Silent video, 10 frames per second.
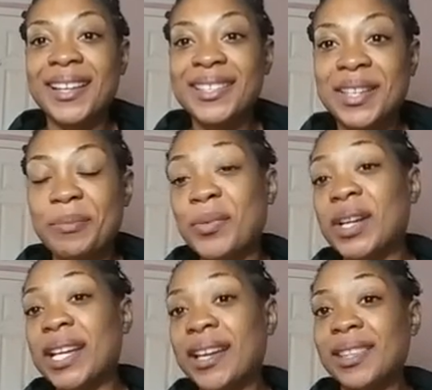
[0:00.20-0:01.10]
guys. Good
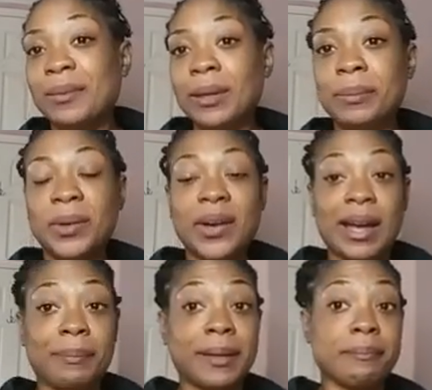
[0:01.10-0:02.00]
morning, healthy people.
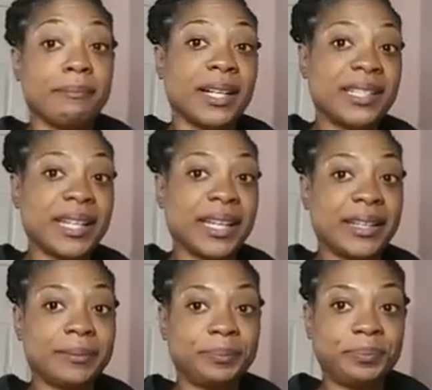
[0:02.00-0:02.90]
Happy Monday,